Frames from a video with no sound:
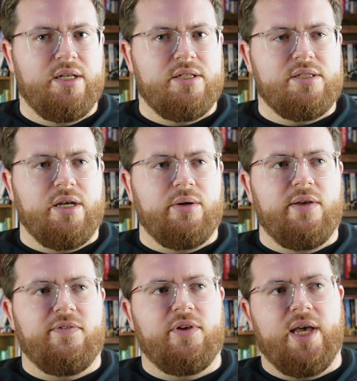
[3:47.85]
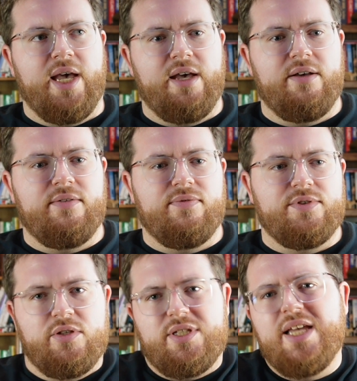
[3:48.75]
So if you have,
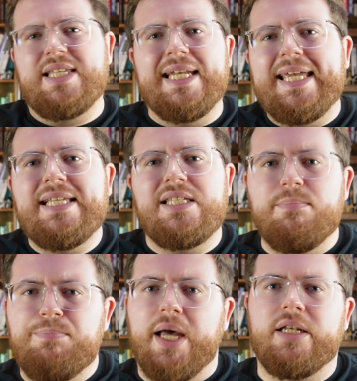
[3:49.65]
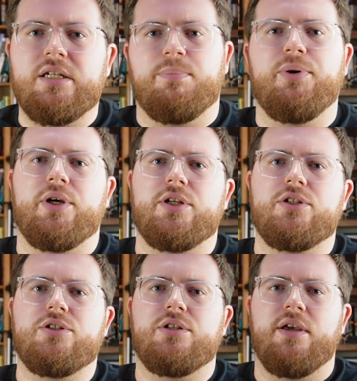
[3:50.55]
it's an easy button to
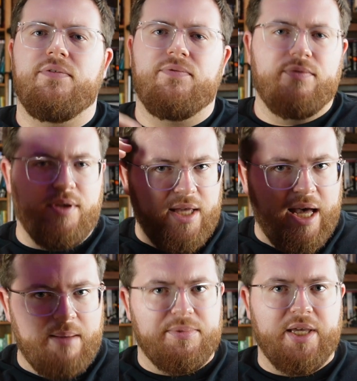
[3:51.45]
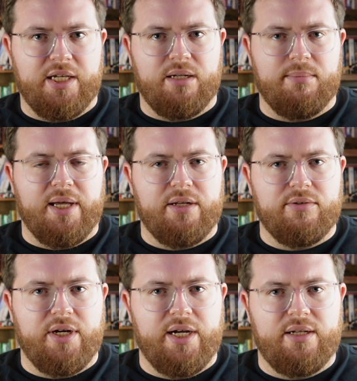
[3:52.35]
push if I'm thinking about it,
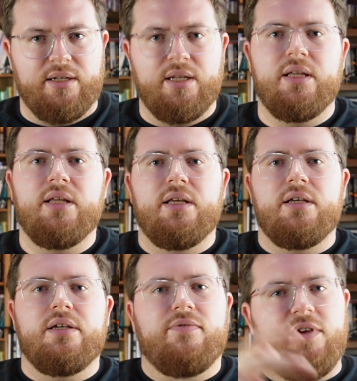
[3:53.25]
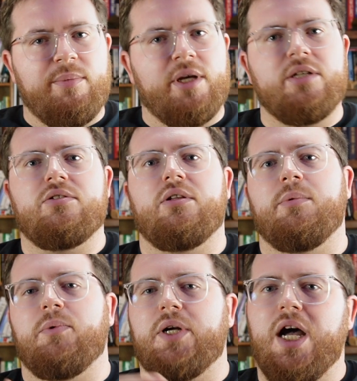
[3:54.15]
right? Females are a little
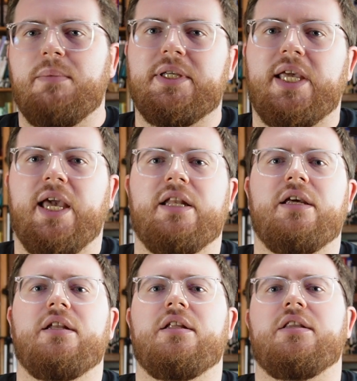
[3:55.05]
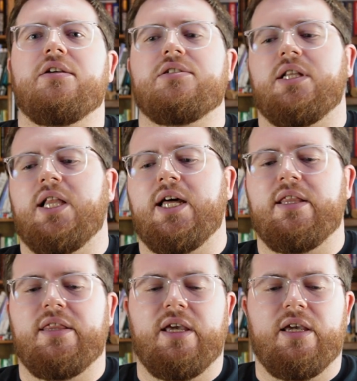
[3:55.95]
bit more complicated. There's a lot
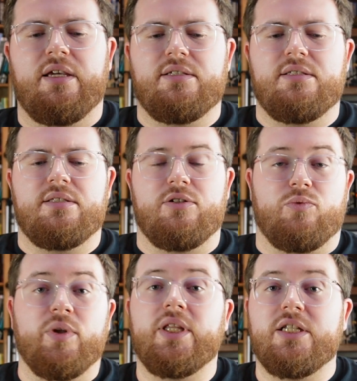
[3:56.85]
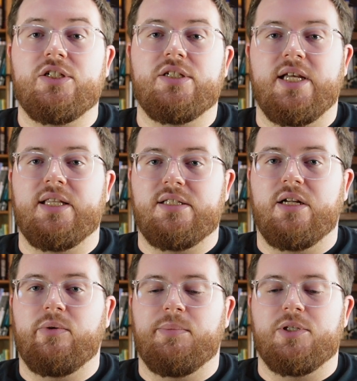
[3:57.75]
of things. There's one thing that she said that
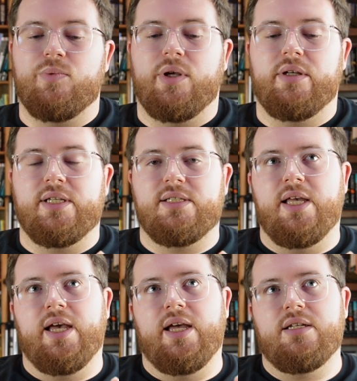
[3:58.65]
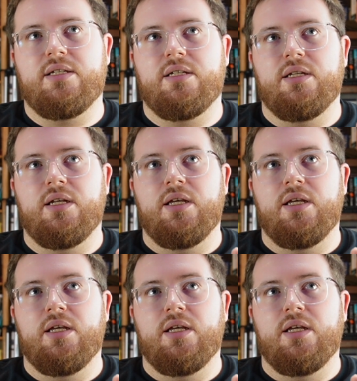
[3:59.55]
stuck with me as well, is that